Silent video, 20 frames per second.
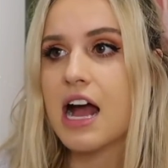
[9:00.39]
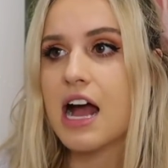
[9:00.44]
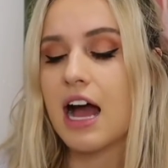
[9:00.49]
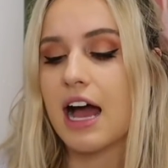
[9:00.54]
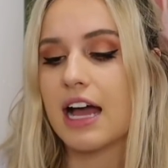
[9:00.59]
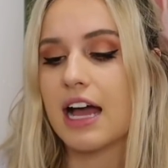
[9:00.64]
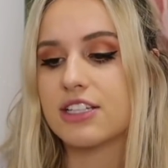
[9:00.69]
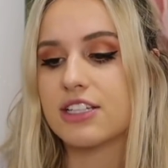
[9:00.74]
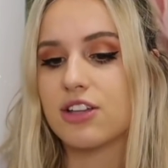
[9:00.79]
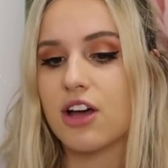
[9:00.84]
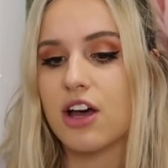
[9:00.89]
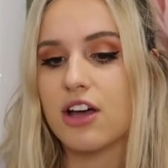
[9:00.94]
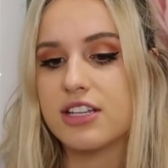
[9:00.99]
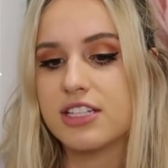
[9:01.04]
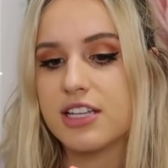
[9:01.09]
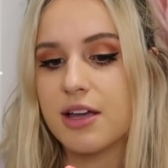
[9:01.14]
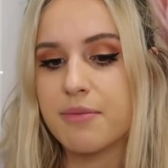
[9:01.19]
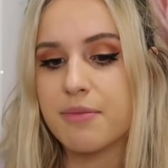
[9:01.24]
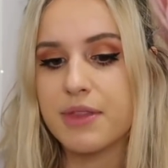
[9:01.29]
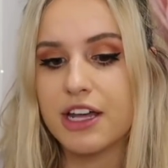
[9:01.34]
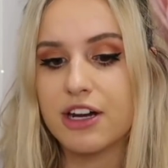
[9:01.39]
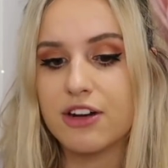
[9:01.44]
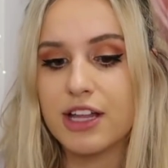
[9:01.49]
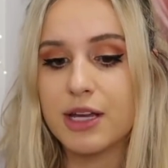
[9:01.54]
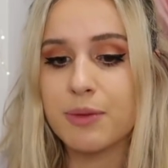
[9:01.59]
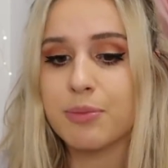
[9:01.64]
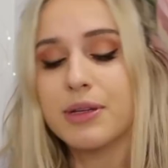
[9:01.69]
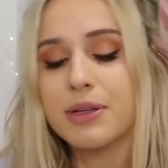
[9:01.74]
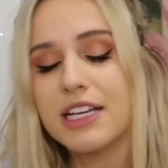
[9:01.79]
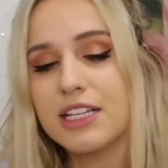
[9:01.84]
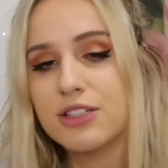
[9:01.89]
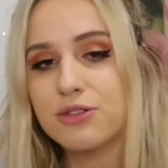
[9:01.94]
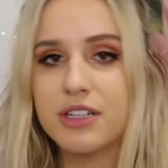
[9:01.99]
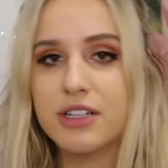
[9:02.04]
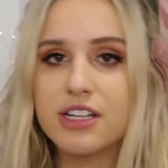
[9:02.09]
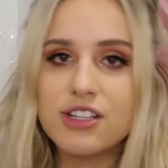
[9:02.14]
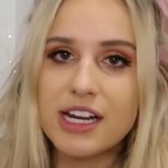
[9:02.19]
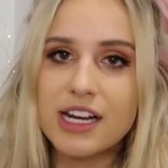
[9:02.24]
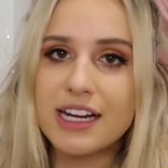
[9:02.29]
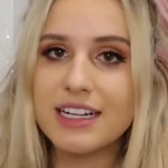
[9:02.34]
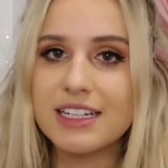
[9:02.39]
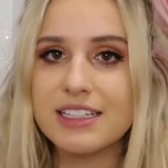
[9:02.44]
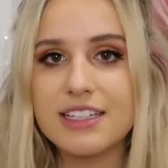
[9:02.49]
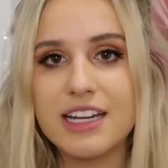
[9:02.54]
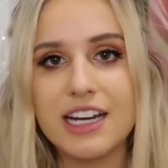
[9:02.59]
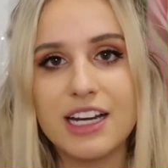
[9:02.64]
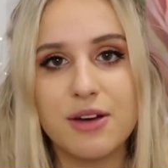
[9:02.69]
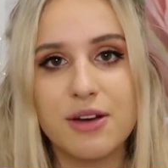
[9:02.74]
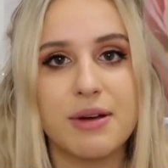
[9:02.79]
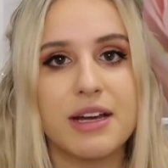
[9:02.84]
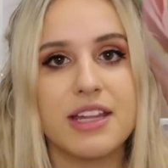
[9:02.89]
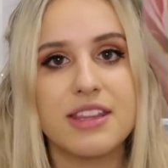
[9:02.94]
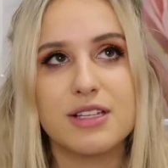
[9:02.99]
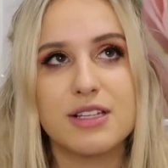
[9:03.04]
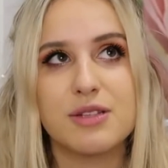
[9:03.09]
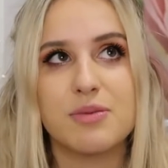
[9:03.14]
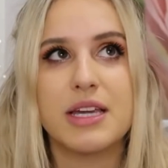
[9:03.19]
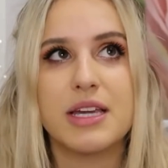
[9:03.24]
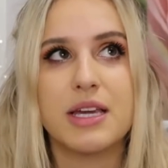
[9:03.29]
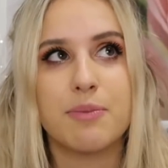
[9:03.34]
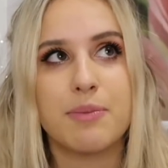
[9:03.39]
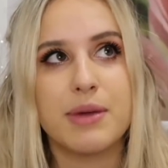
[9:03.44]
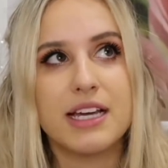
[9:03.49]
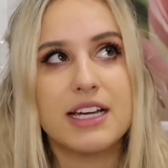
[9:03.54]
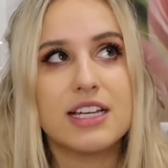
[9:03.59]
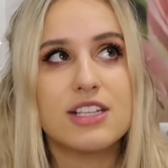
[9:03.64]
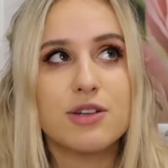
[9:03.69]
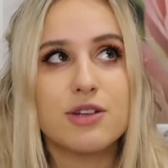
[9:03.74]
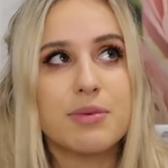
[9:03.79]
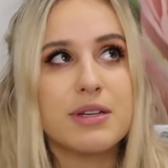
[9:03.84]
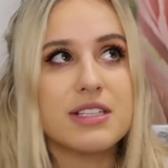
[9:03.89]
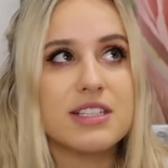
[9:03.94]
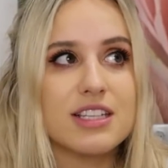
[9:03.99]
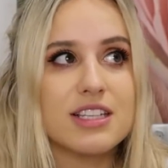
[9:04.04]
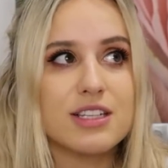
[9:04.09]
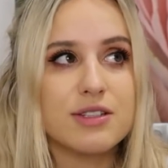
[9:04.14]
I saw some that are like, please order Chinese takeaway this week because our business